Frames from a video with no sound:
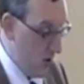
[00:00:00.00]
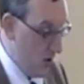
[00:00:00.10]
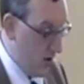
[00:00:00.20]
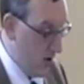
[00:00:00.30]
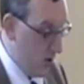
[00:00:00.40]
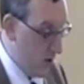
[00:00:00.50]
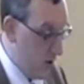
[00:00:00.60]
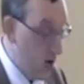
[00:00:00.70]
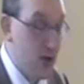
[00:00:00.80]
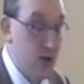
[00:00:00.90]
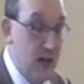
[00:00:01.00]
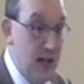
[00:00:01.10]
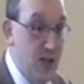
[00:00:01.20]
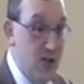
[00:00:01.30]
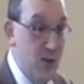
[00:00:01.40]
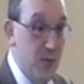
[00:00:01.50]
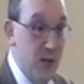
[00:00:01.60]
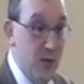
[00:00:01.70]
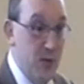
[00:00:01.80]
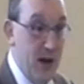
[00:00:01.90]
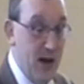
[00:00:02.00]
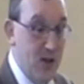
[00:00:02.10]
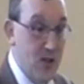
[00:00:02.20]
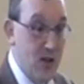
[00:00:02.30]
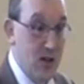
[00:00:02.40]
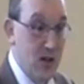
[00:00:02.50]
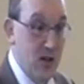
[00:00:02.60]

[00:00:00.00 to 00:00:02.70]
you see all sorts of angel paperbacks